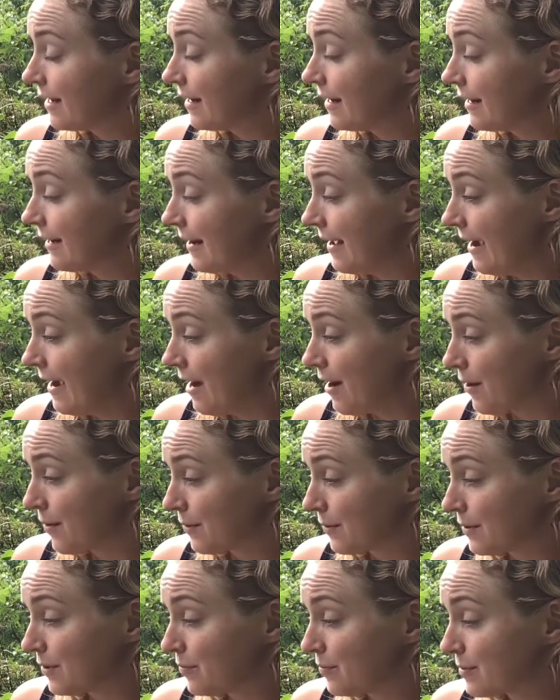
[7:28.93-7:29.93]
Now
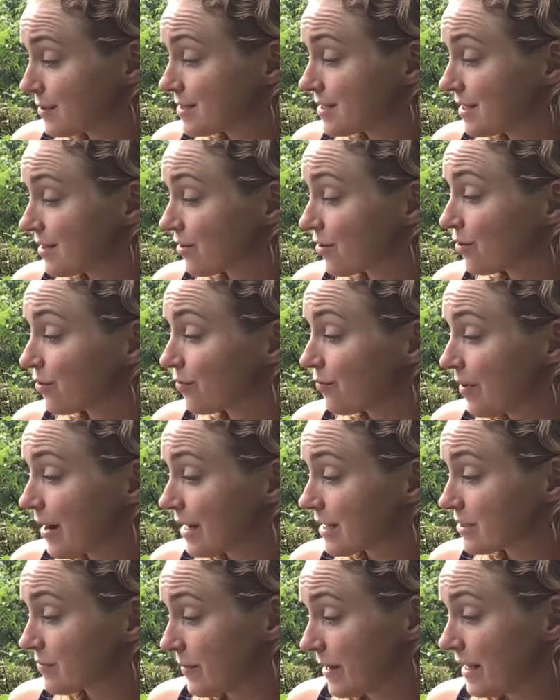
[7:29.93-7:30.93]
you will see the
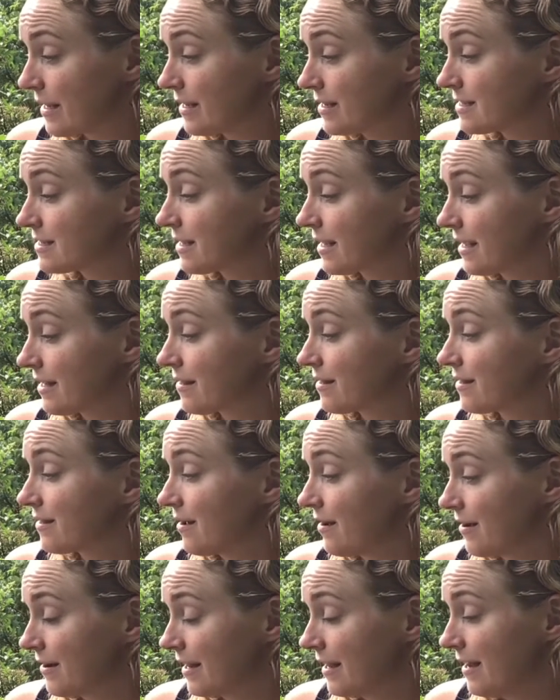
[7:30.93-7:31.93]
correct way to get the
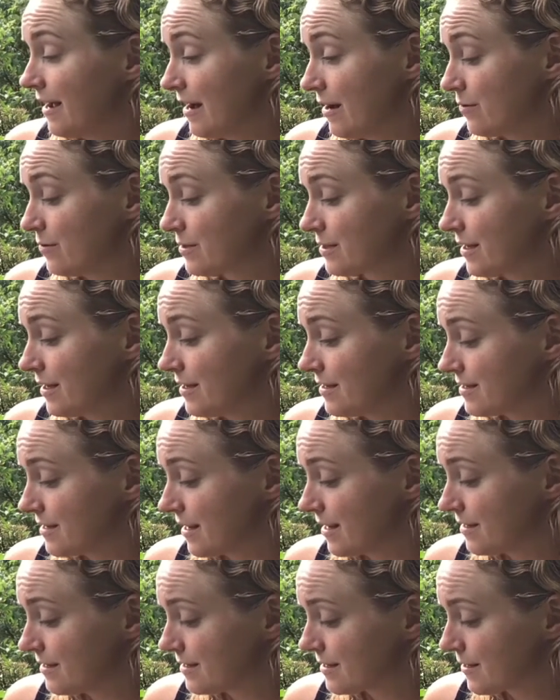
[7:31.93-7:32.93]
honey out, he
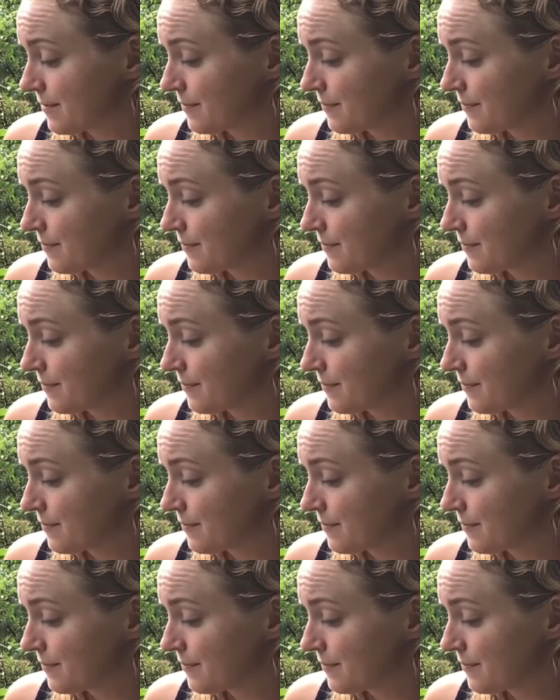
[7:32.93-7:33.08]
says.